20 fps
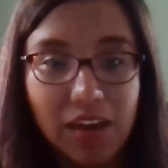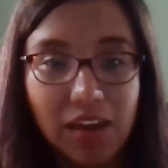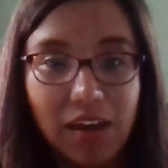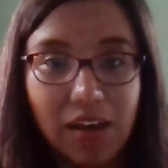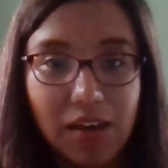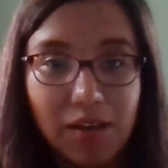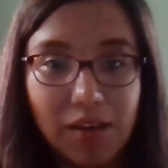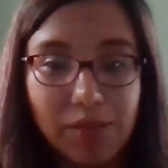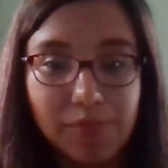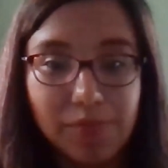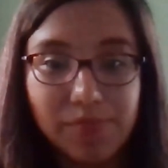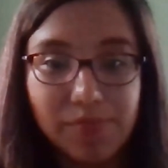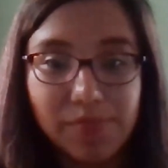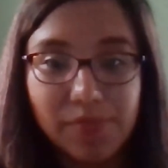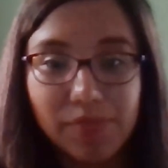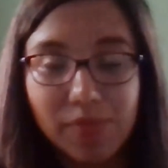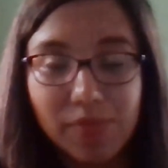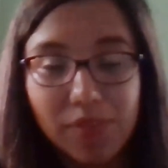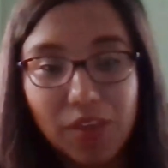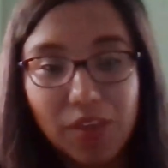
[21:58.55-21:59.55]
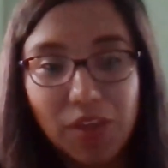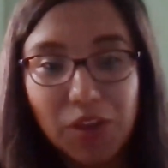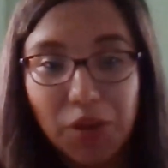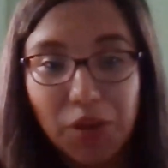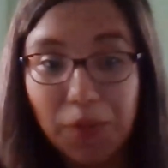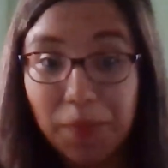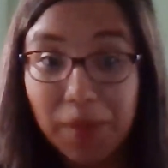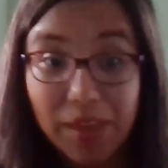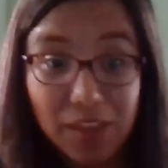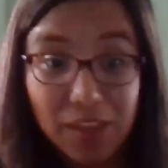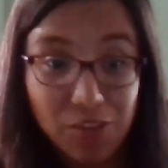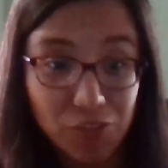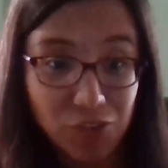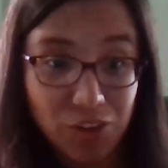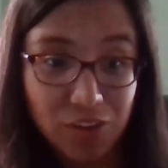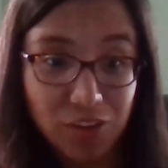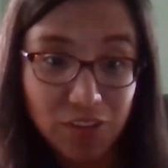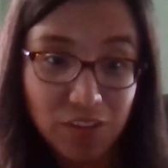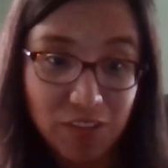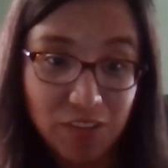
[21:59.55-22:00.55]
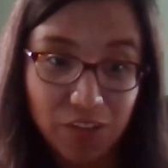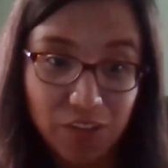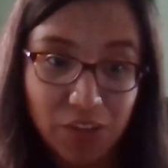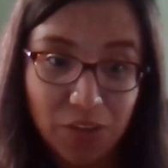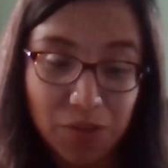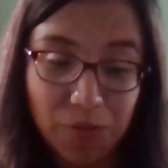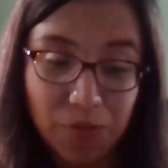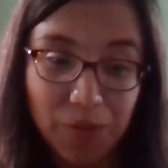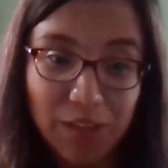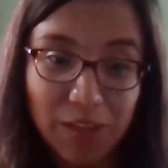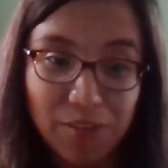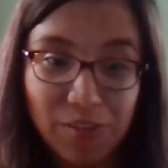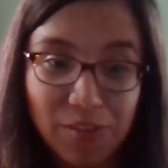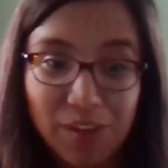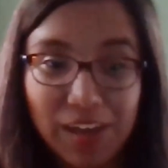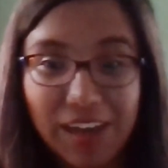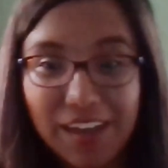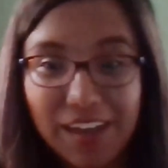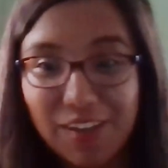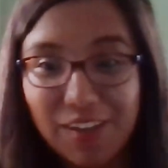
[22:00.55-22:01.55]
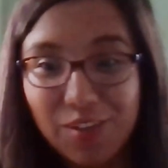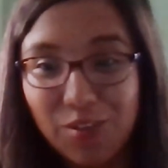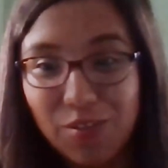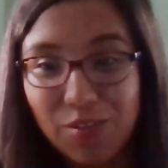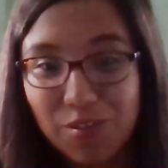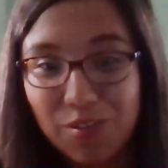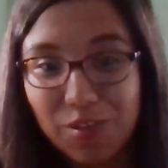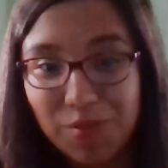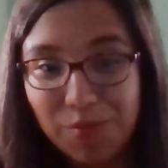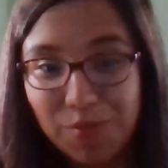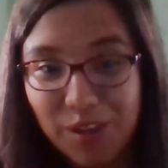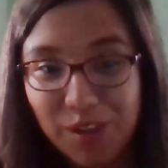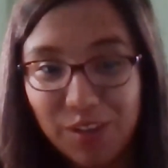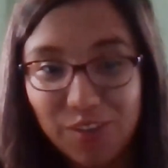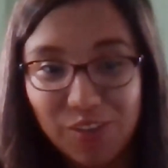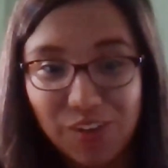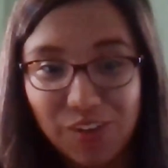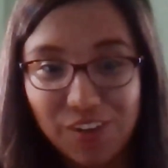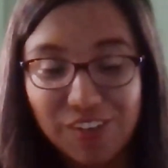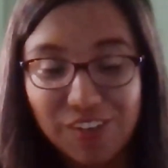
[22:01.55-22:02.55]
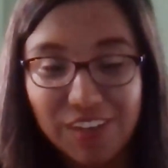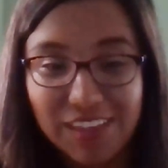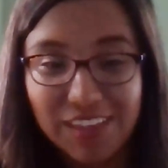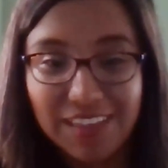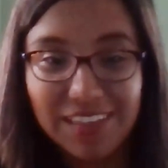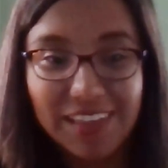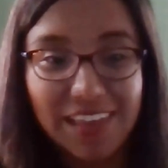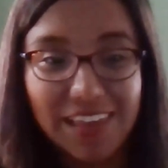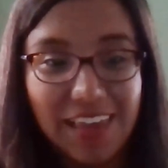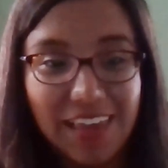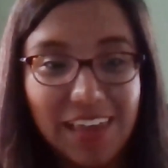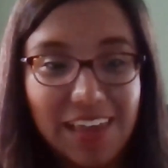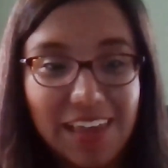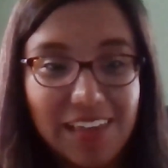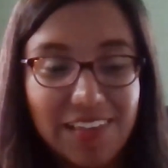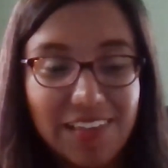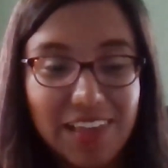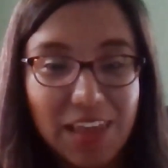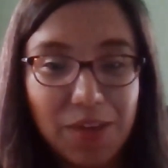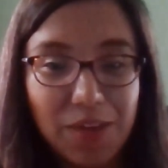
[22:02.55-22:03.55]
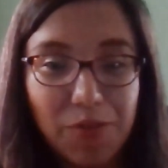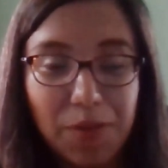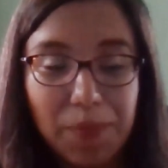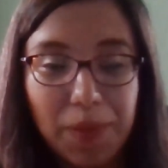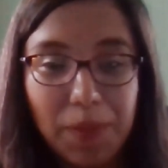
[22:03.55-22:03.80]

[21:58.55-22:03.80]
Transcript: Pinterest is a good way to kind of do some research and see what